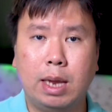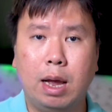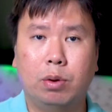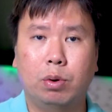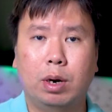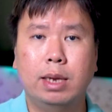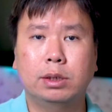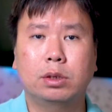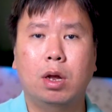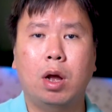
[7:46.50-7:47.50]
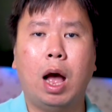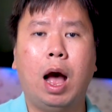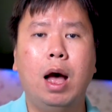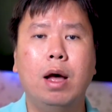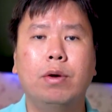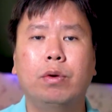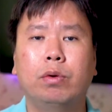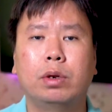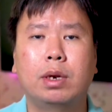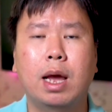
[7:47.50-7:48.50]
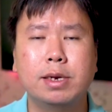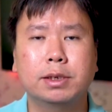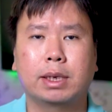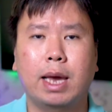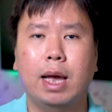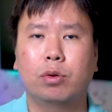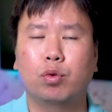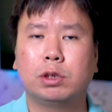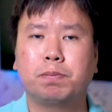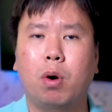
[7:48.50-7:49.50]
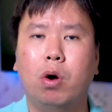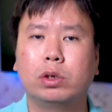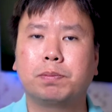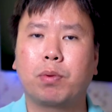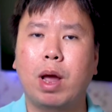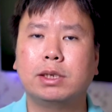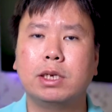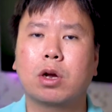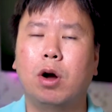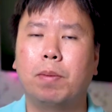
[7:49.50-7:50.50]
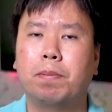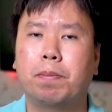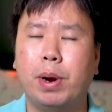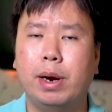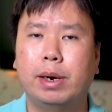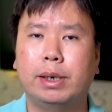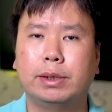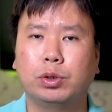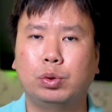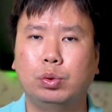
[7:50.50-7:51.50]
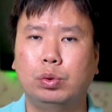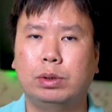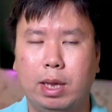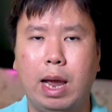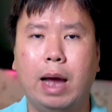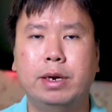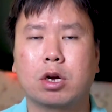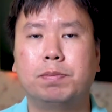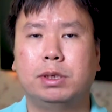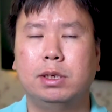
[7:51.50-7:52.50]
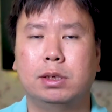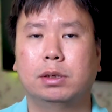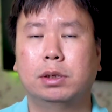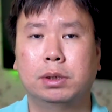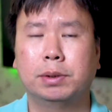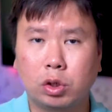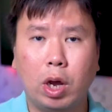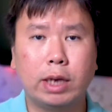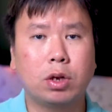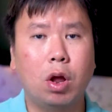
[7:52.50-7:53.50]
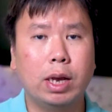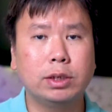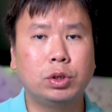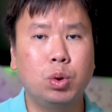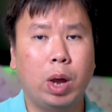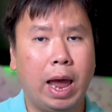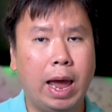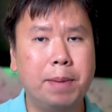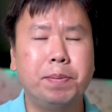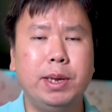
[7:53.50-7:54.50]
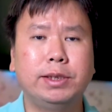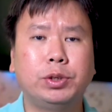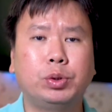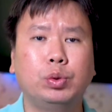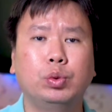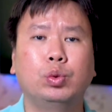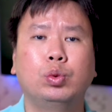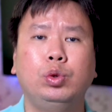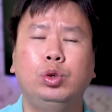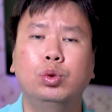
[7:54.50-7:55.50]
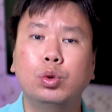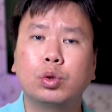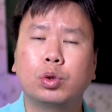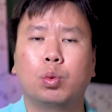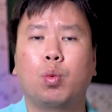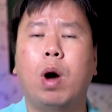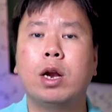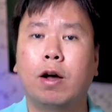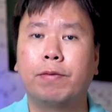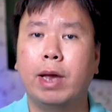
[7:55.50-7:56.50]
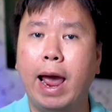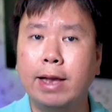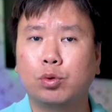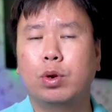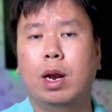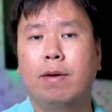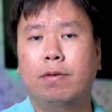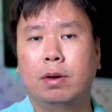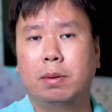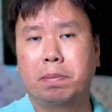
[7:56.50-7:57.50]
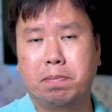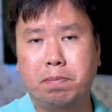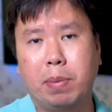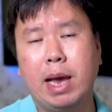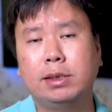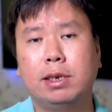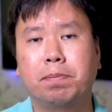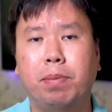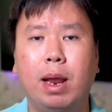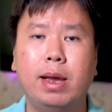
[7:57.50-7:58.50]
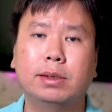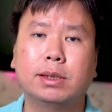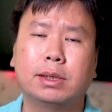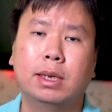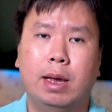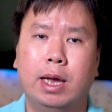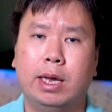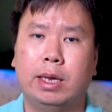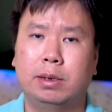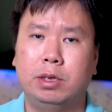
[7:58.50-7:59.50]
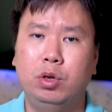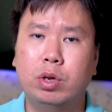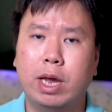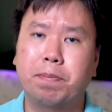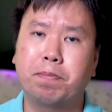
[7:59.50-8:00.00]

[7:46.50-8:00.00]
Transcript: now let's talk how does GetResponse pricing compare to the other competitors. So as long as you're happy to use one of the entry-level basic plans, you can